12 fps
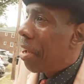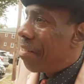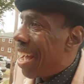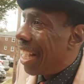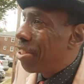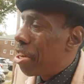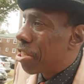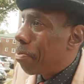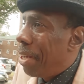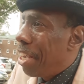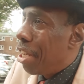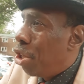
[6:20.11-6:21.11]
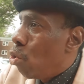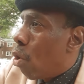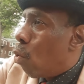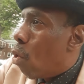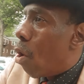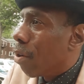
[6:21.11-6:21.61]
Yes, Not just me. You
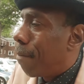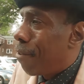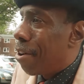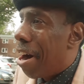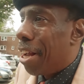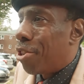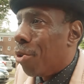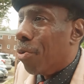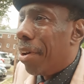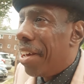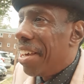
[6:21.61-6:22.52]
a warrior for God too.